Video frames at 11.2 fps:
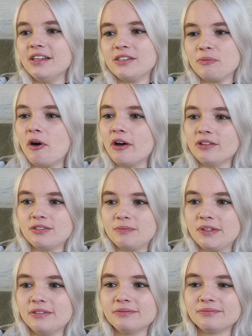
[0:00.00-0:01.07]
It's wild to
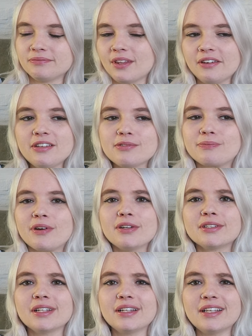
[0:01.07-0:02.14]
me. Like his
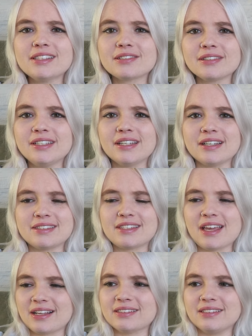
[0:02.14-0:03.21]
brother literally
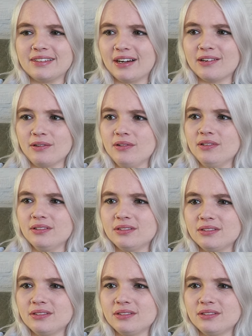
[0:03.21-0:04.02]
attacked Daryl.